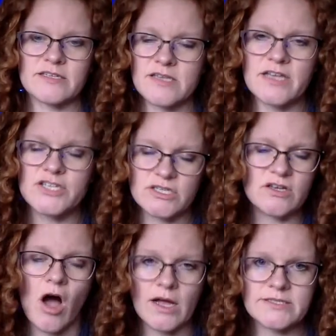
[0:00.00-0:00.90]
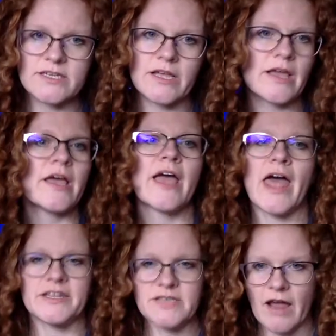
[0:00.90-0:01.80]
It's, it's just constant
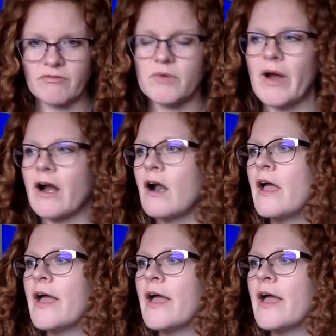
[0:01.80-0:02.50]
and it's everywhere.